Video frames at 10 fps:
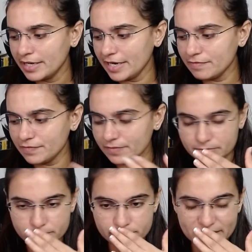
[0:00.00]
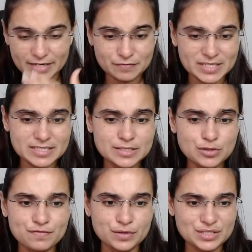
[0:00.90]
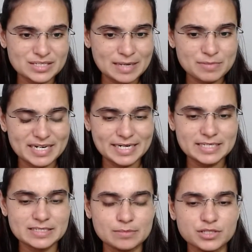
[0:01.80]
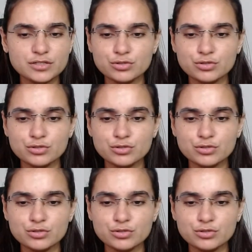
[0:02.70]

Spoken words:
If this is your first time reading something,